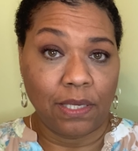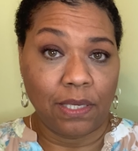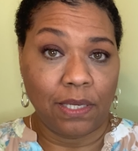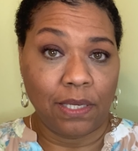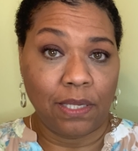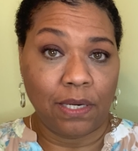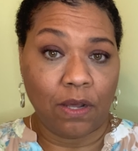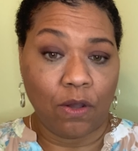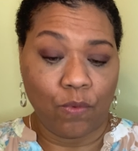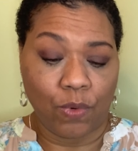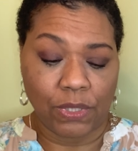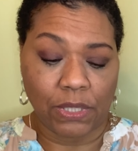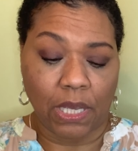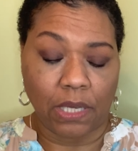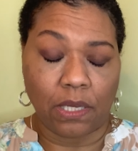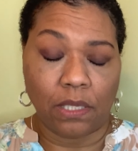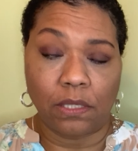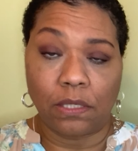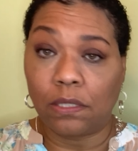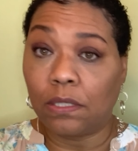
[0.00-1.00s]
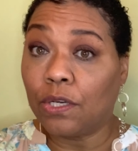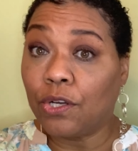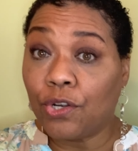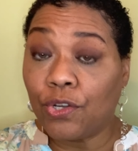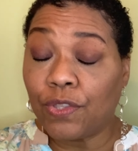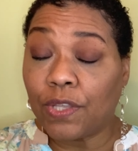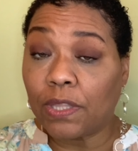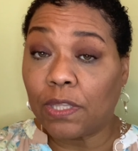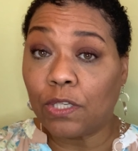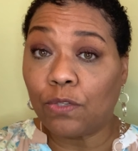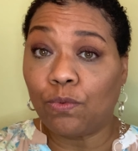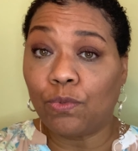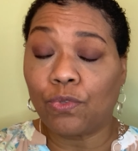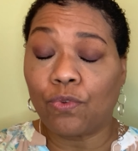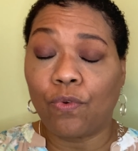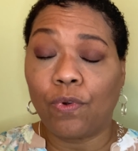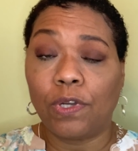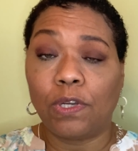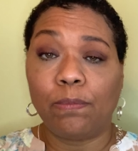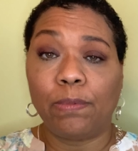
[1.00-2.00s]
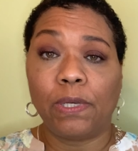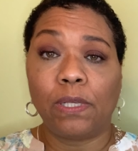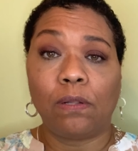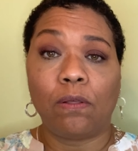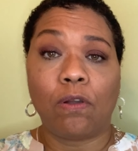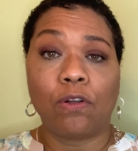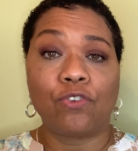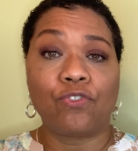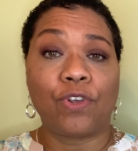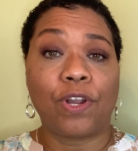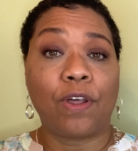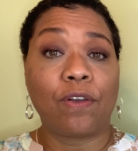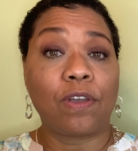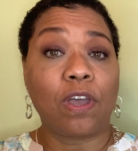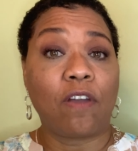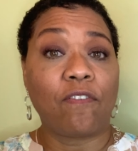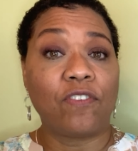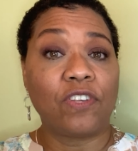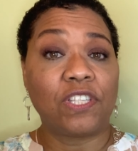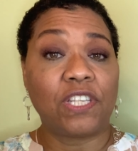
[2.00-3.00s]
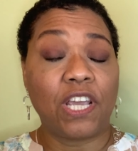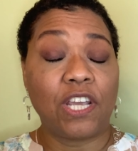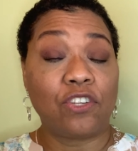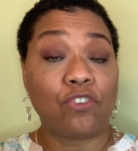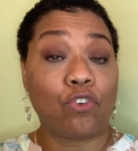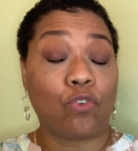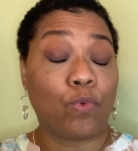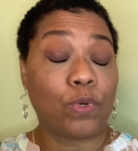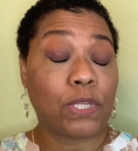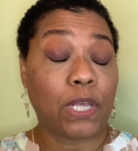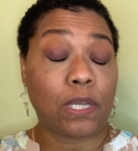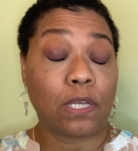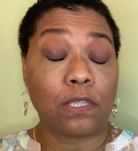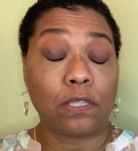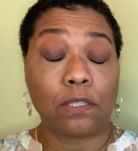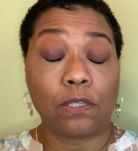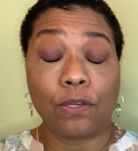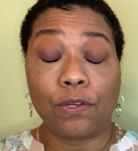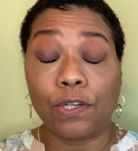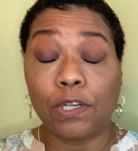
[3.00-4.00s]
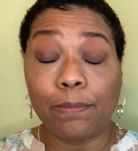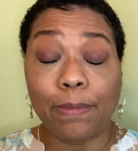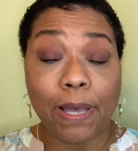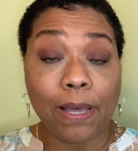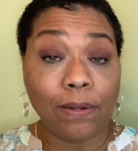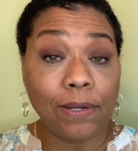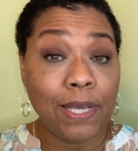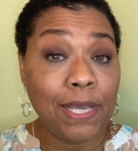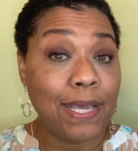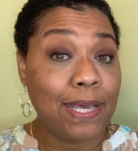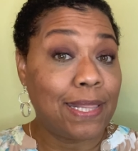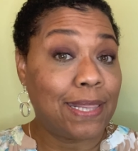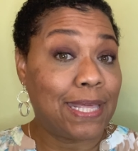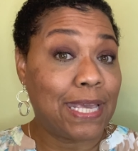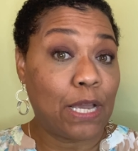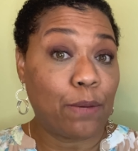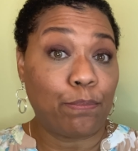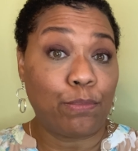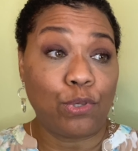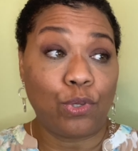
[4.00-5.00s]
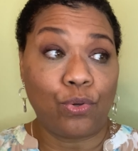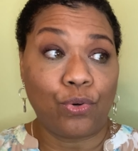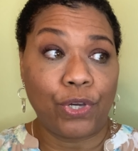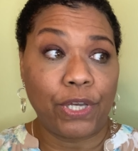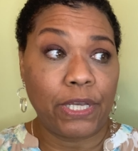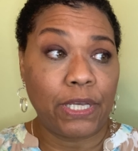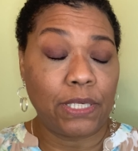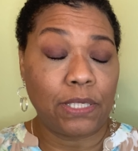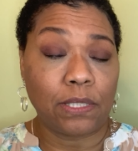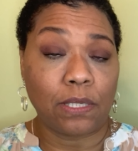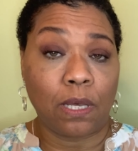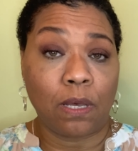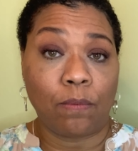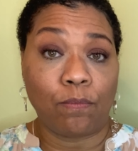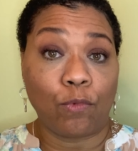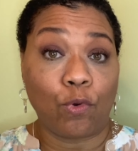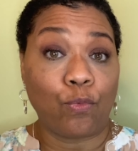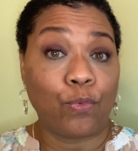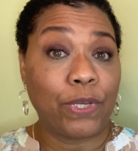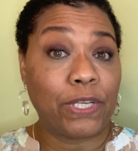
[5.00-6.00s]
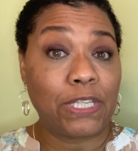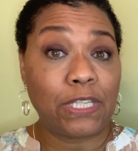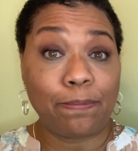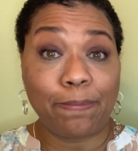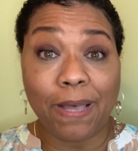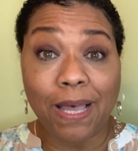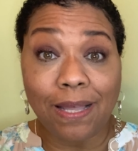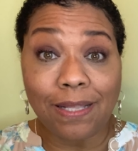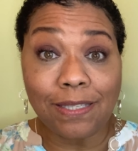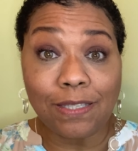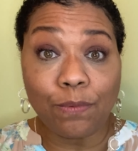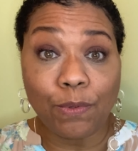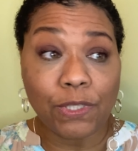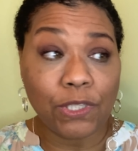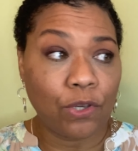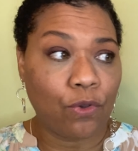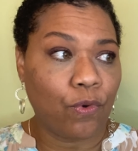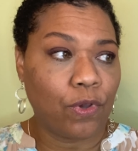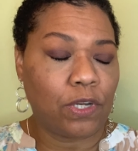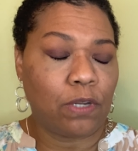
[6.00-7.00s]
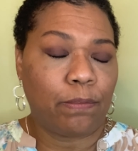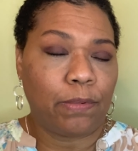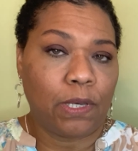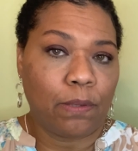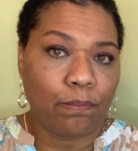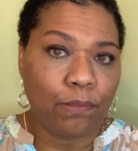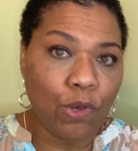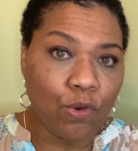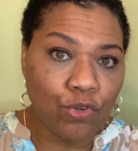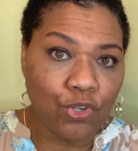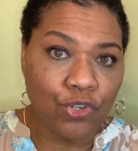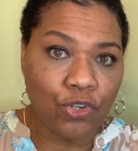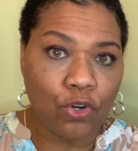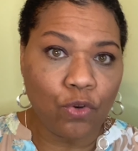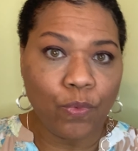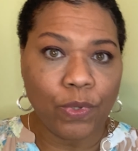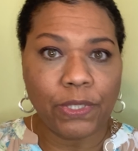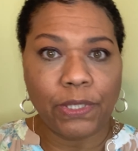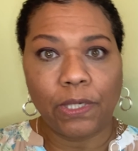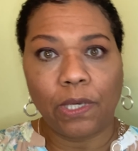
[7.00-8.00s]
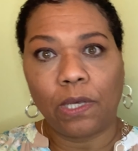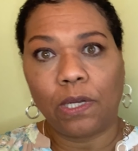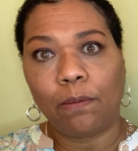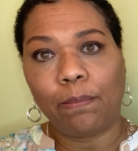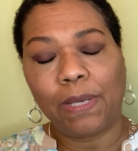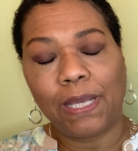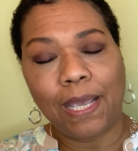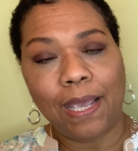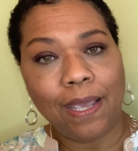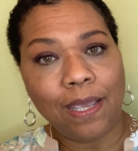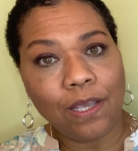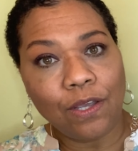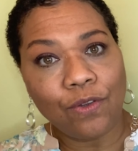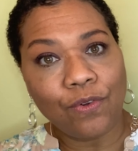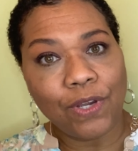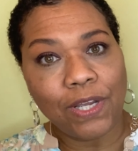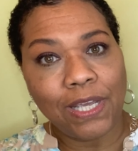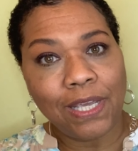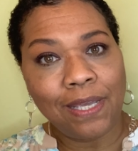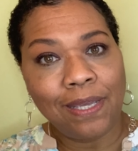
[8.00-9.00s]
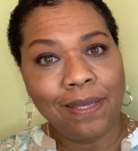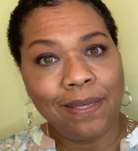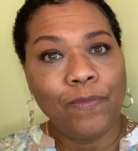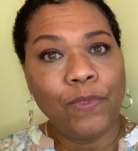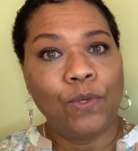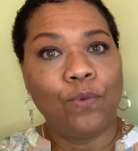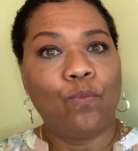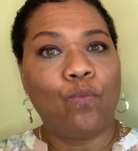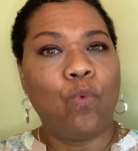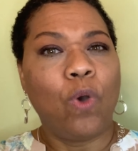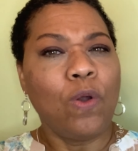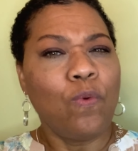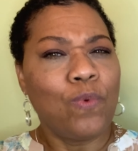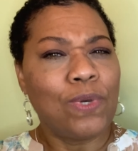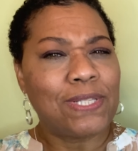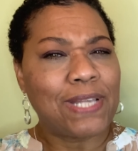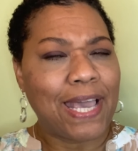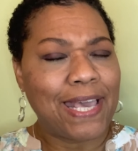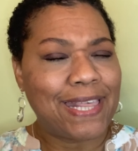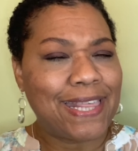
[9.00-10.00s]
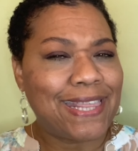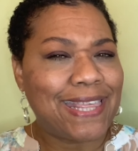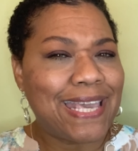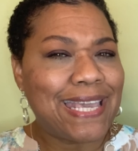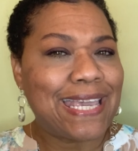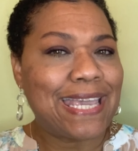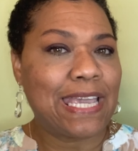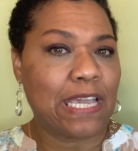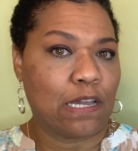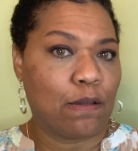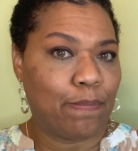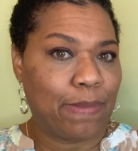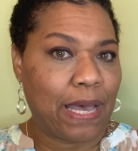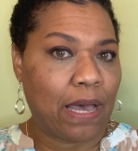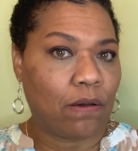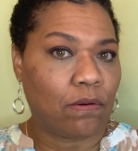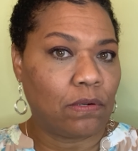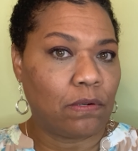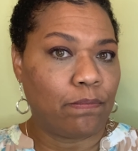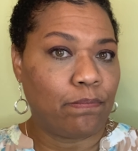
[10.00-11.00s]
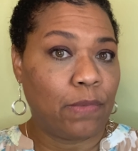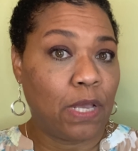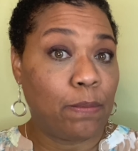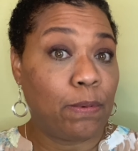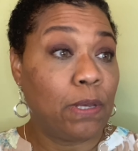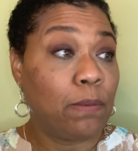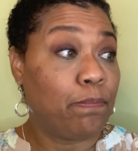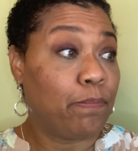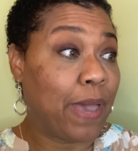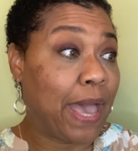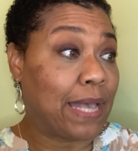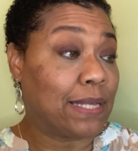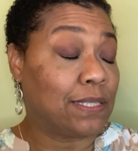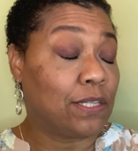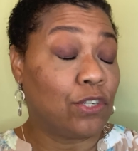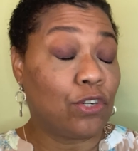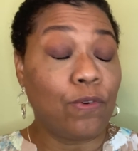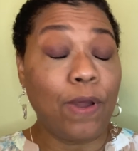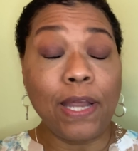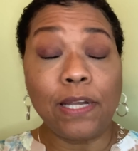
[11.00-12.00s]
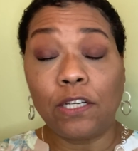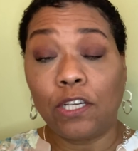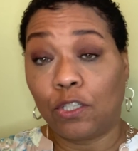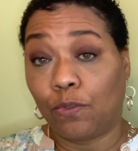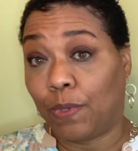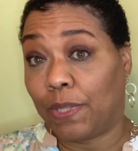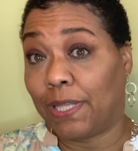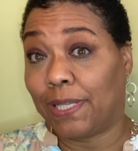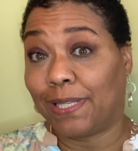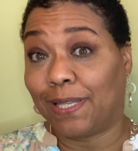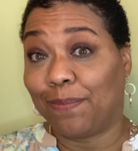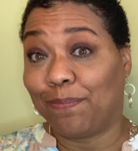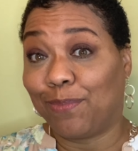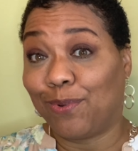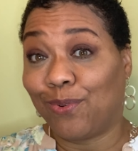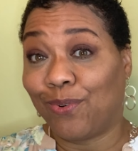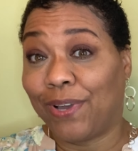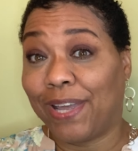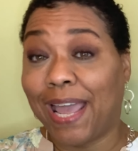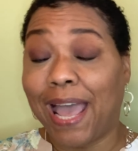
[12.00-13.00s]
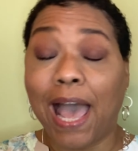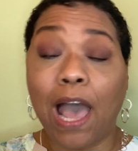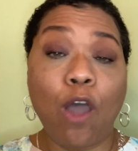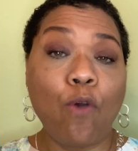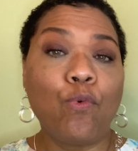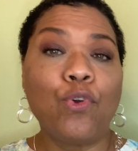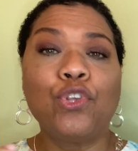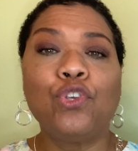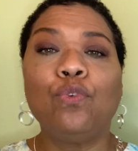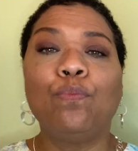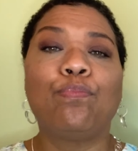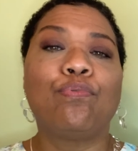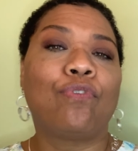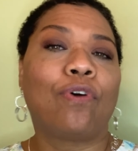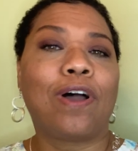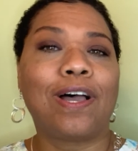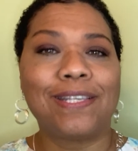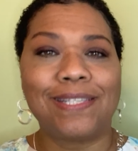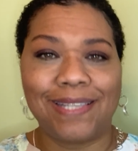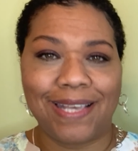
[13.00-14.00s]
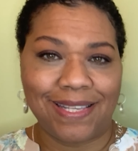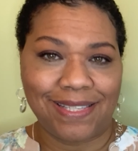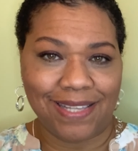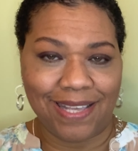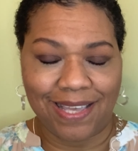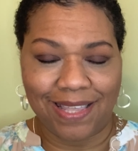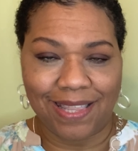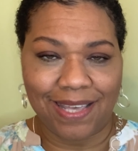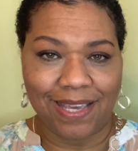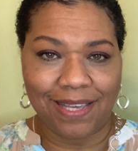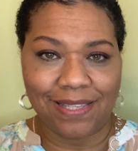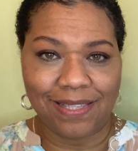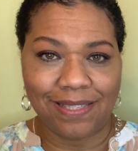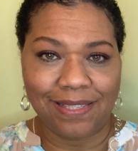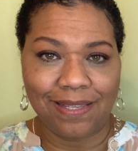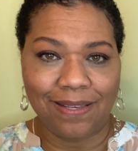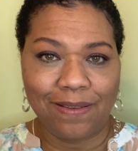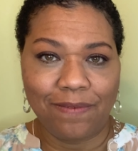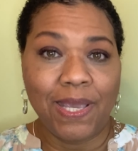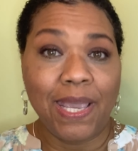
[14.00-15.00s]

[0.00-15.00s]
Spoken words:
Was I concerned that this was going to be a long, drawn-out conversation, or was I concerned about the employee's response? Was it going to be emotional? Was it going to be angry? What was I thinking about? Maybe past interactions with this employee. How are you processing this?